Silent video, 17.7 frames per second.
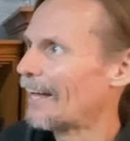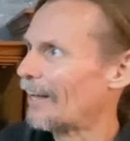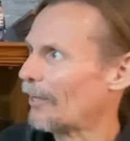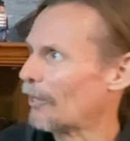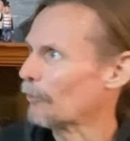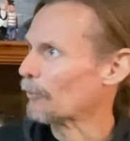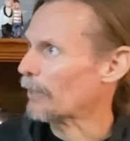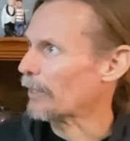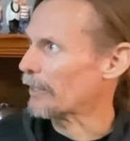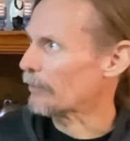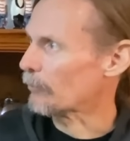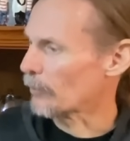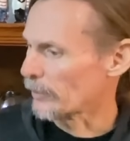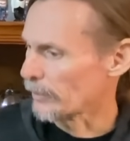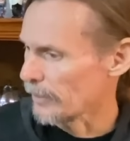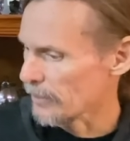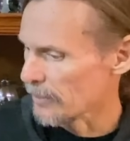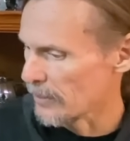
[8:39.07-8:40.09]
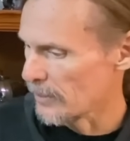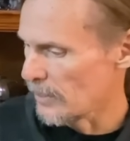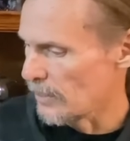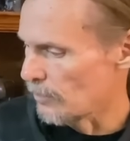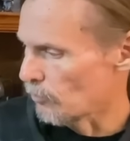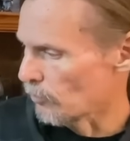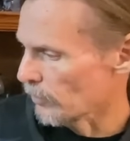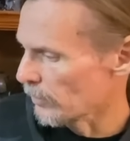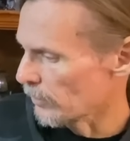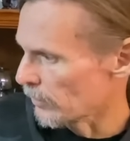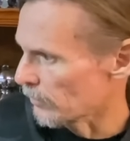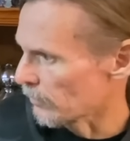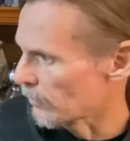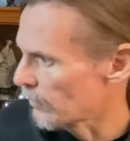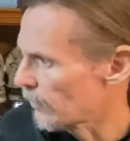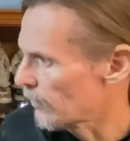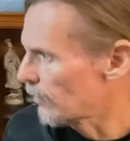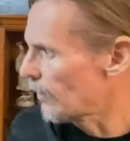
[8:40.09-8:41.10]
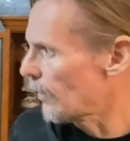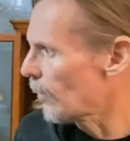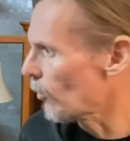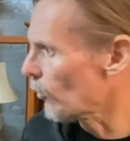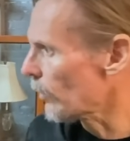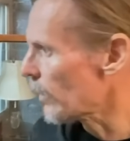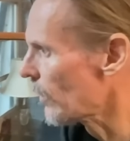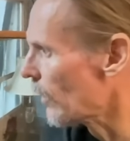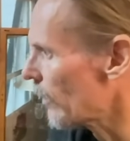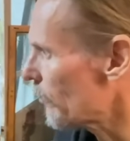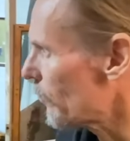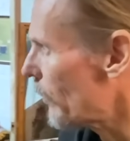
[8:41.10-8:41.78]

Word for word: All right, well, let's see. We're gonna carry on